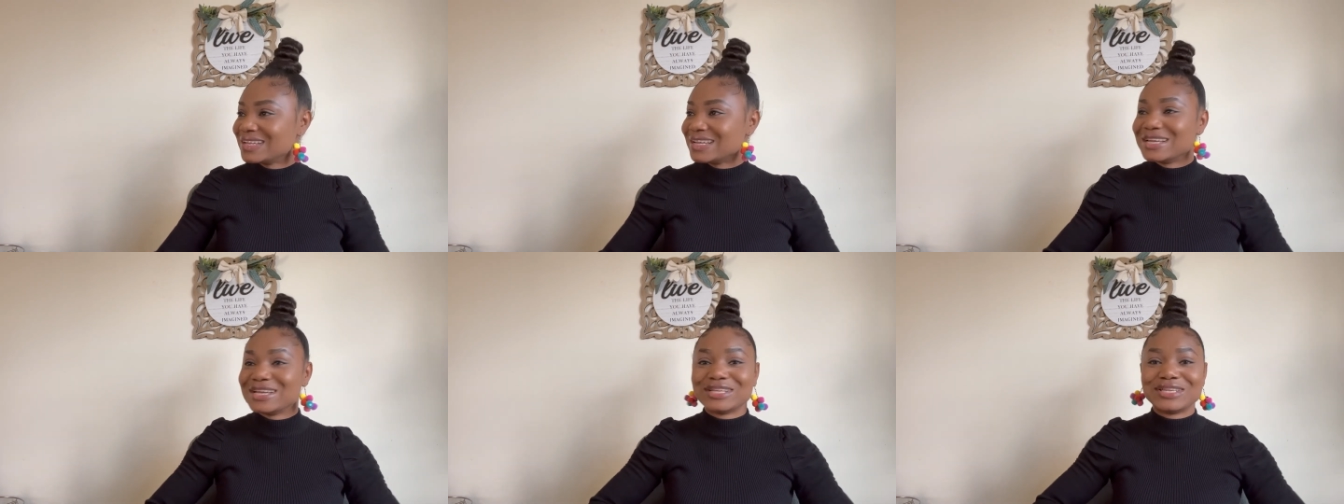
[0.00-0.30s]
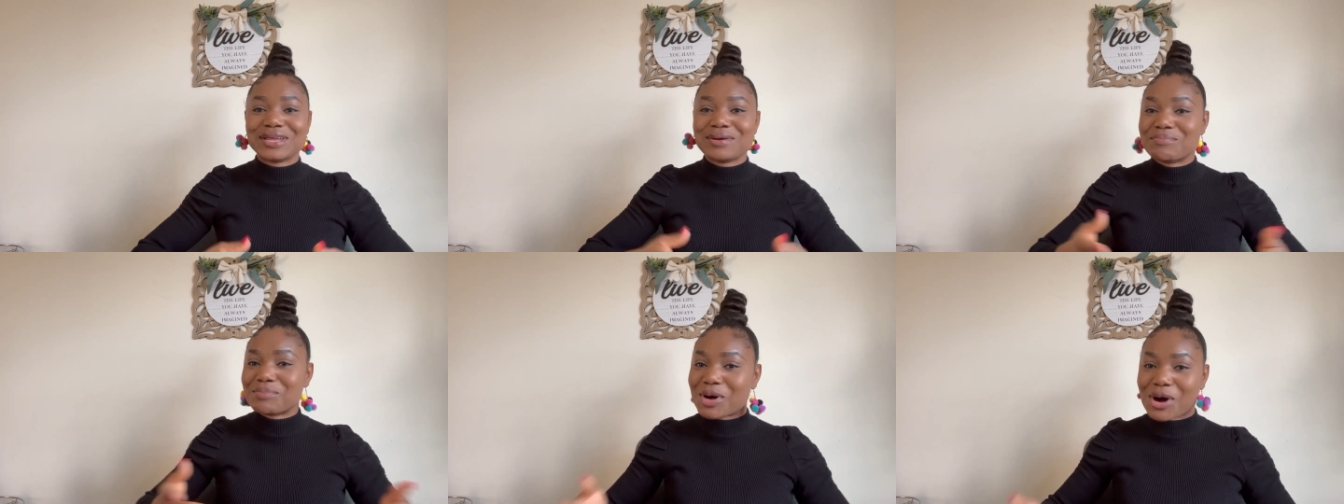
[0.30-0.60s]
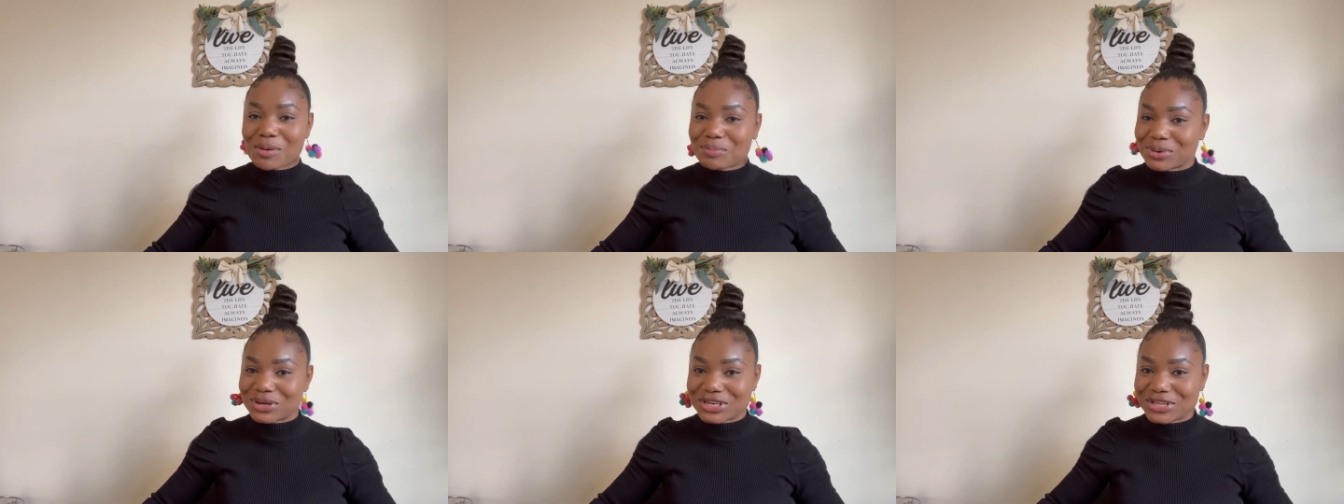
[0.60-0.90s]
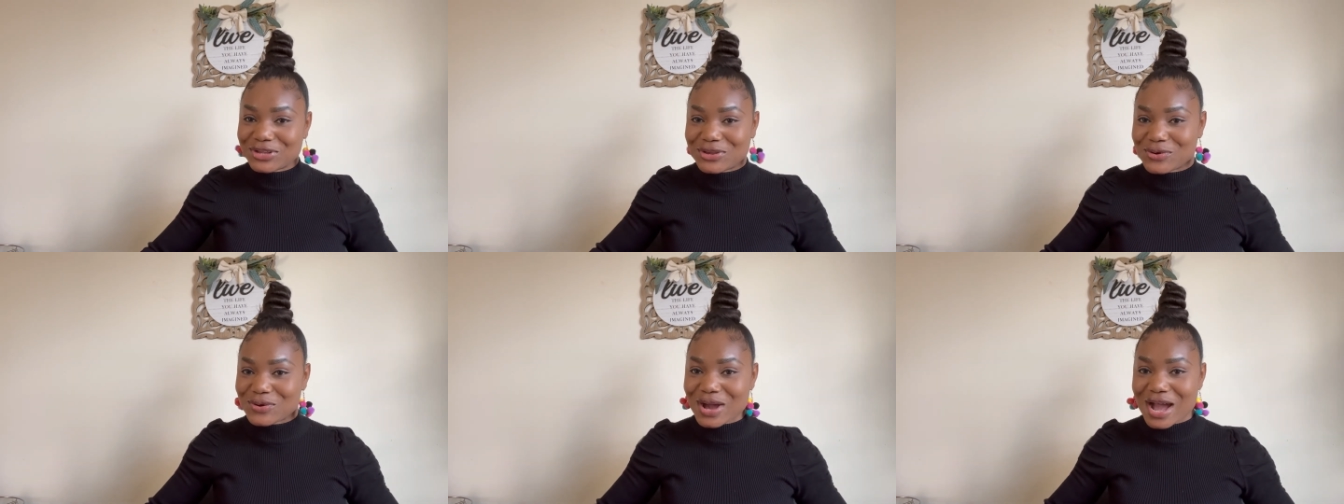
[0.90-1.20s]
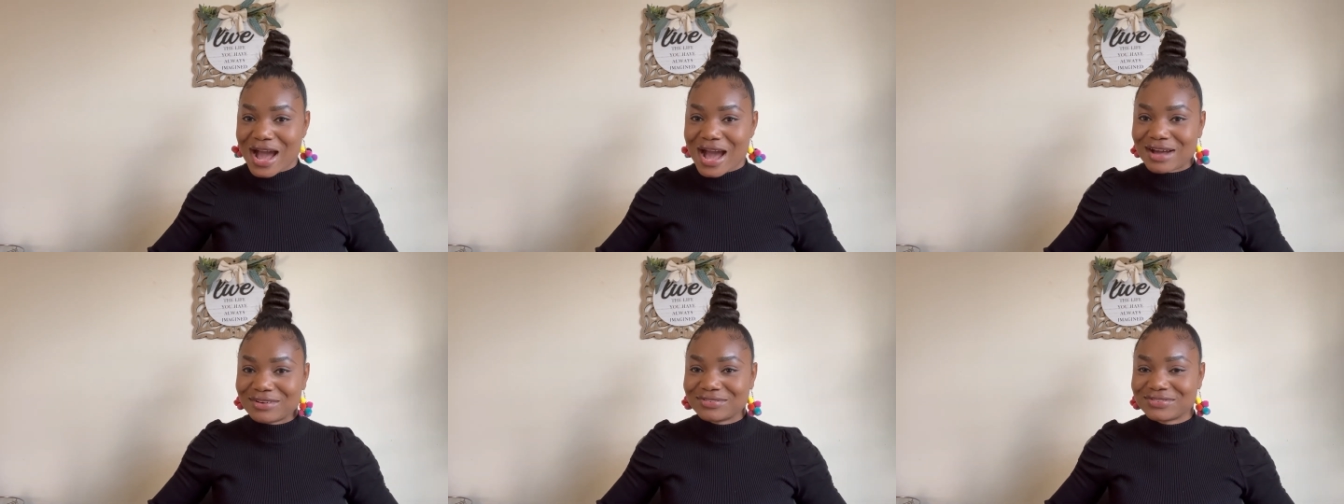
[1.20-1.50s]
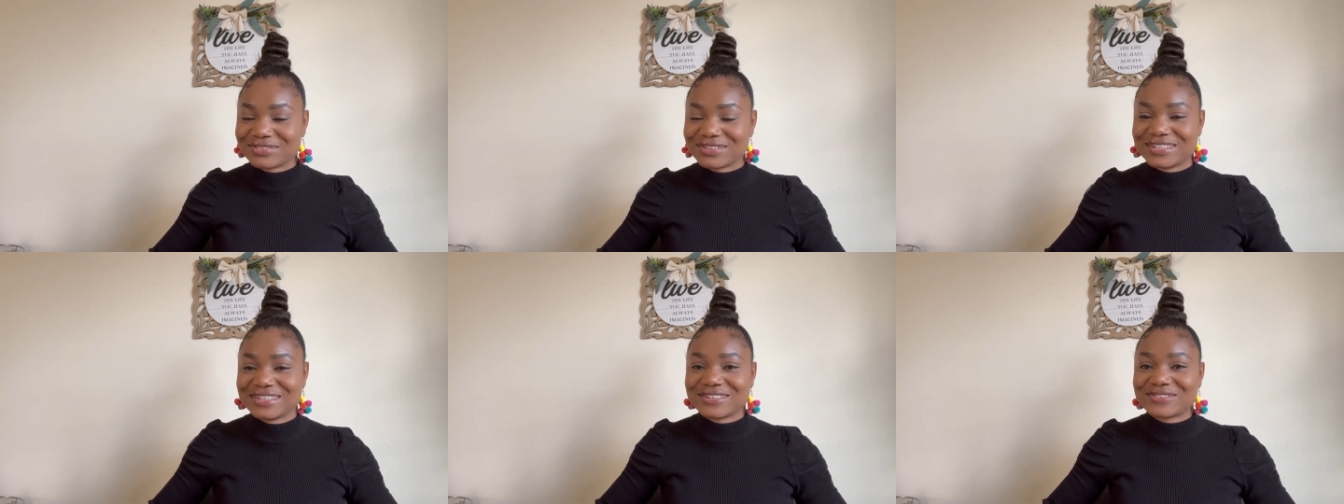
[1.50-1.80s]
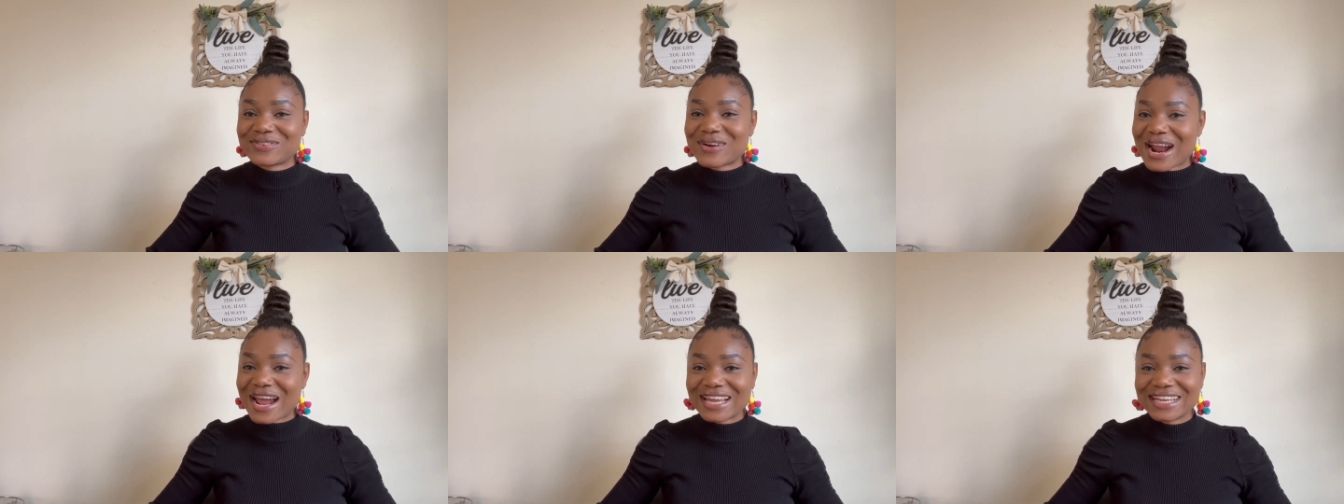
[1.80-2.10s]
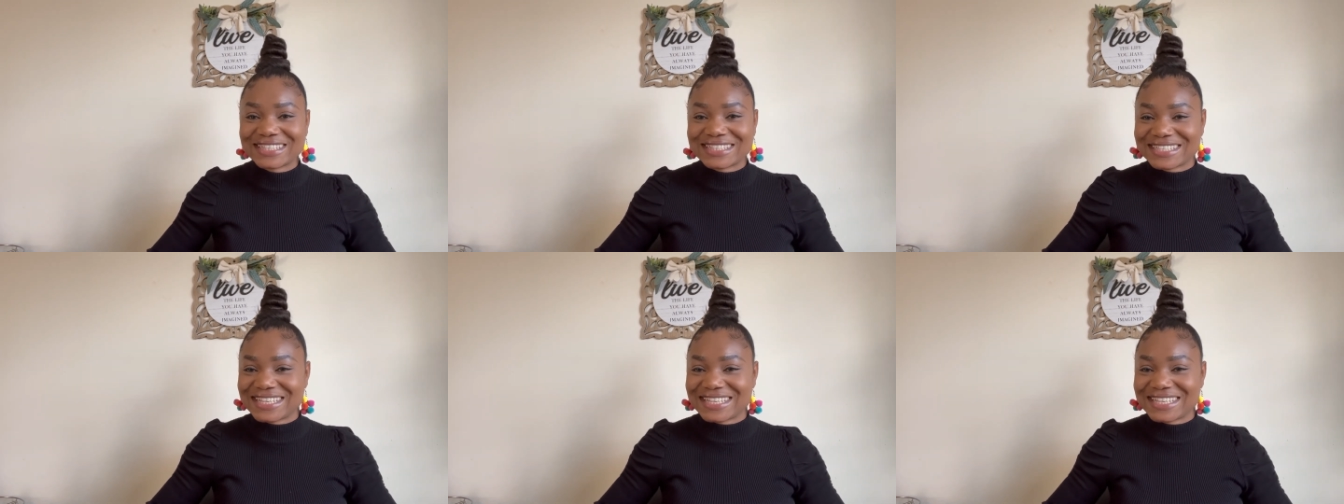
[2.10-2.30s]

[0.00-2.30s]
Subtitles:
the more money you have, right?